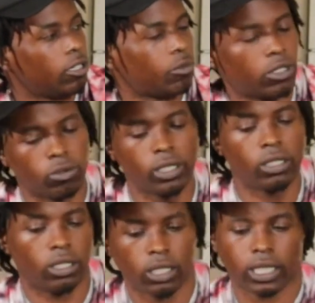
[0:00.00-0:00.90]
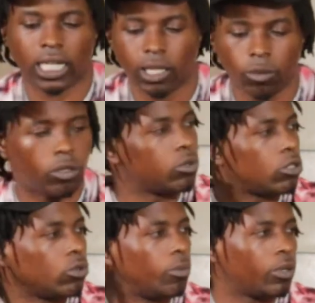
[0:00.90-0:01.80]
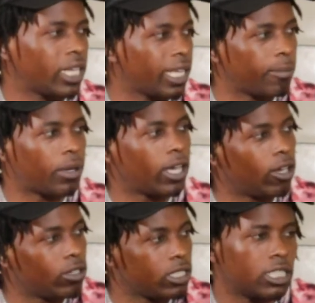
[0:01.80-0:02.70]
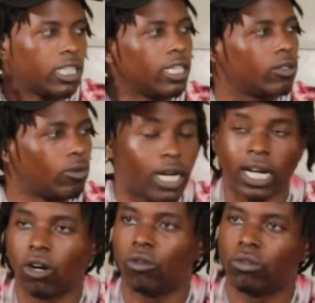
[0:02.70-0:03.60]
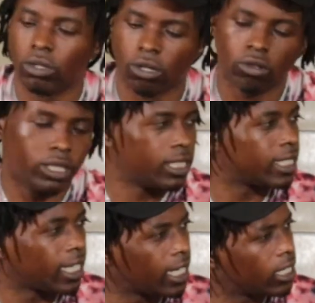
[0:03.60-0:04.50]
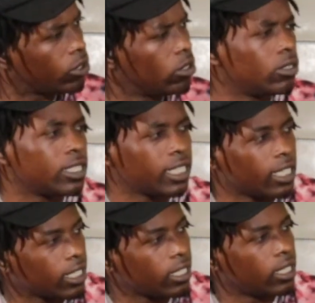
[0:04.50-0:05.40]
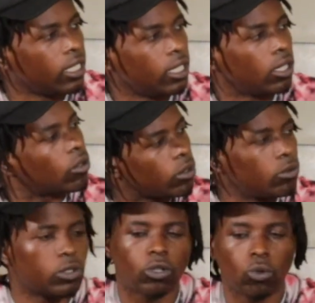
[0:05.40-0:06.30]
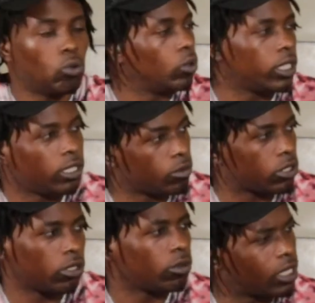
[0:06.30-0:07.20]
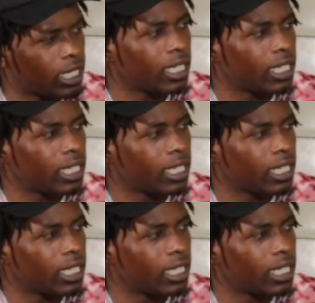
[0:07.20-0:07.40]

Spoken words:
But we came up playing ball and shit at the Y over on this side, you know what I'm saying? We were cool with them, so we like,